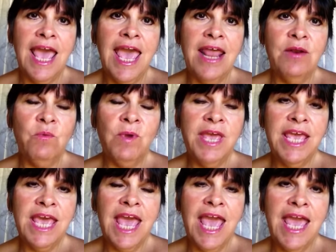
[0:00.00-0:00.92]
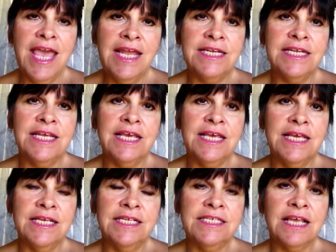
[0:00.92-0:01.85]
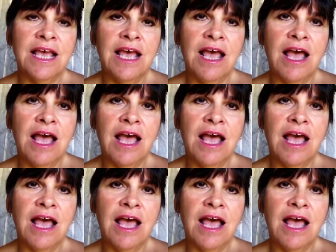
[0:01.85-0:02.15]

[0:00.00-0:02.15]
And week 8 is